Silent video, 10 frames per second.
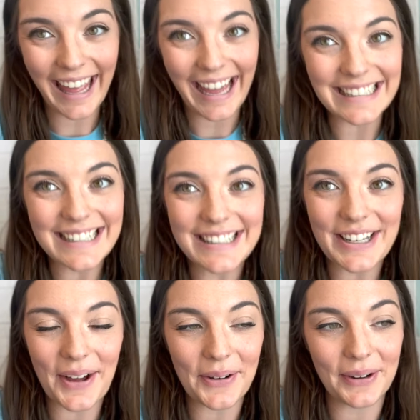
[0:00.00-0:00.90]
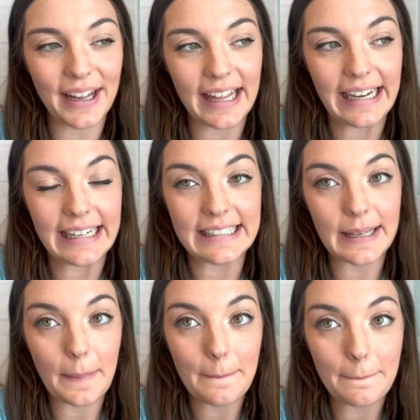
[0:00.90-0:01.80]
guys, so it is
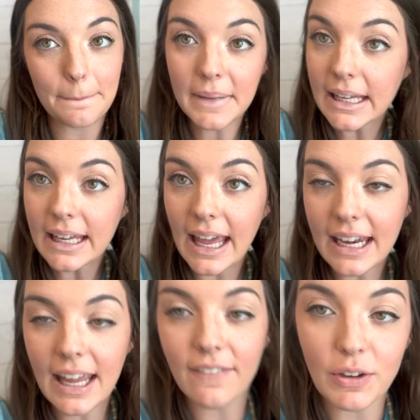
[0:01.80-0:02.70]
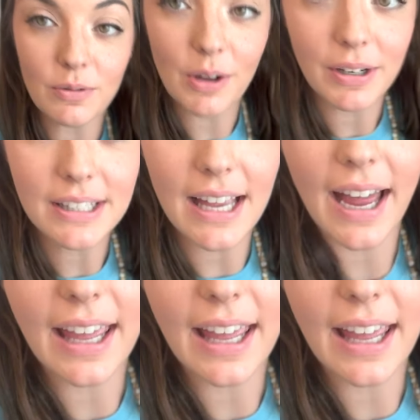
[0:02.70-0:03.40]
me again. If you notice, I